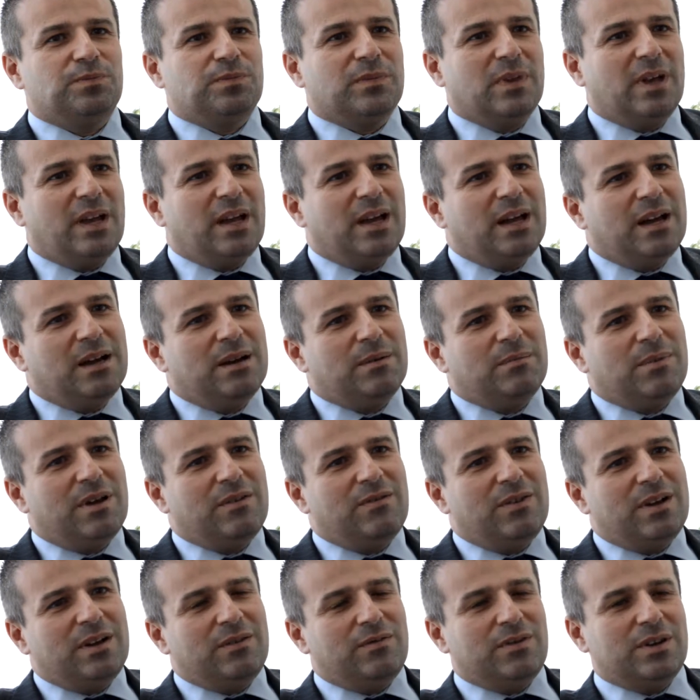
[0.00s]
My
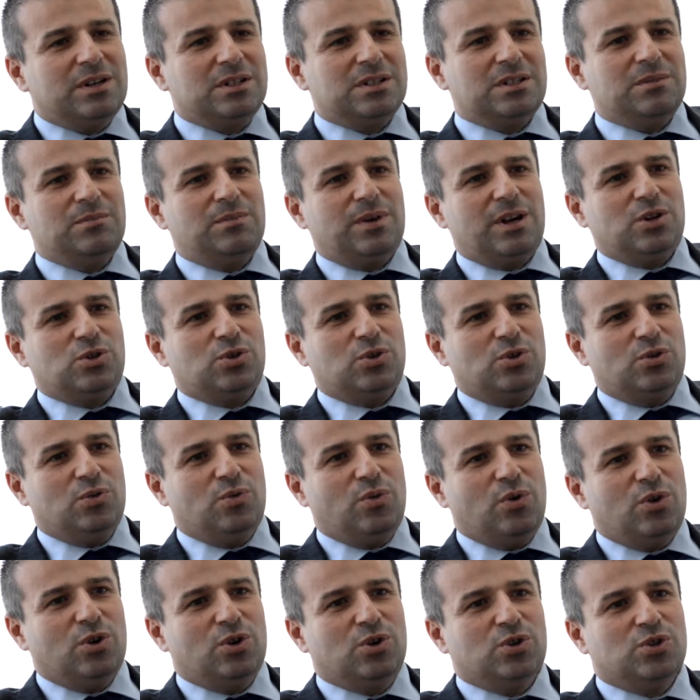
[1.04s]
very first impression
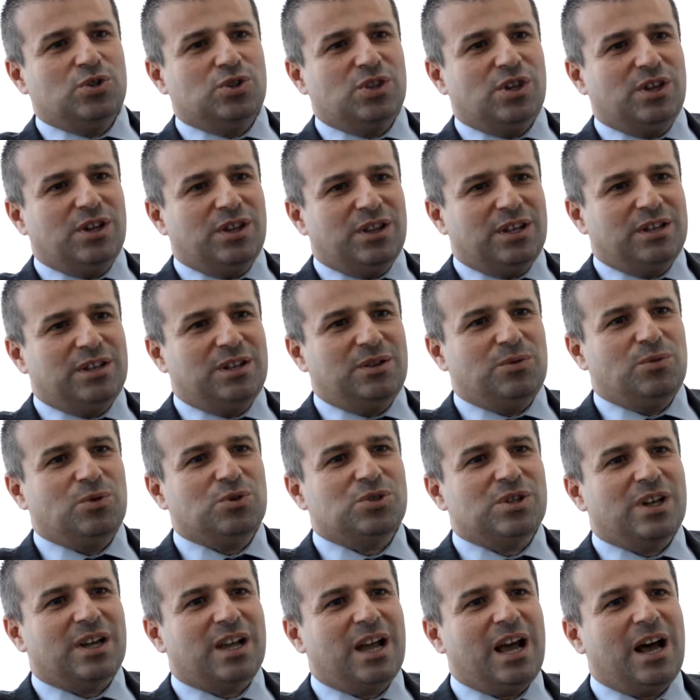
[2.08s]
was that it
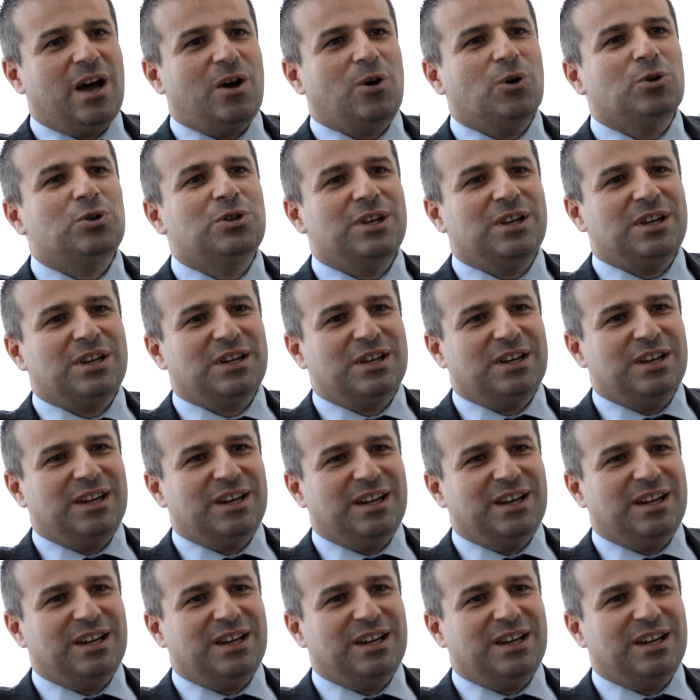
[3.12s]
was a chaotic